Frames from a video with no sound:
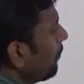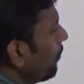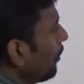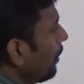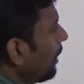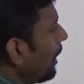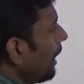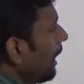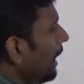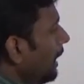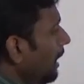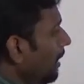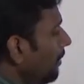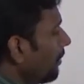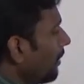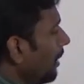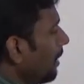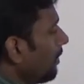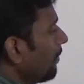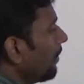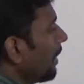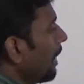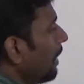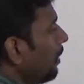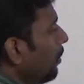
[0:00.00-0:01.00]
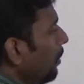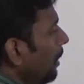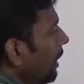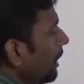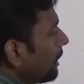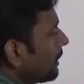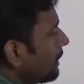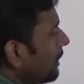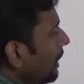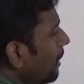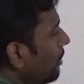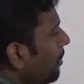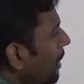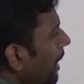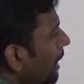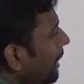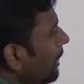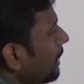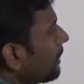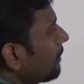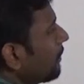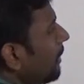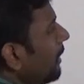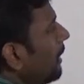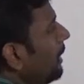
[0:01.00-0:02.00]
put any one value less than
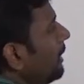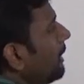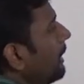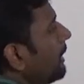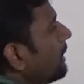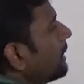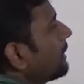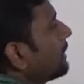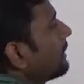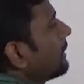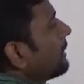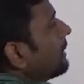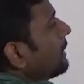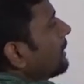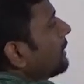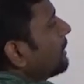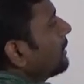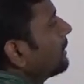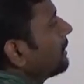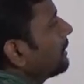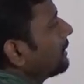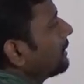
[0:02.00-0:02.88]
minus 1 in this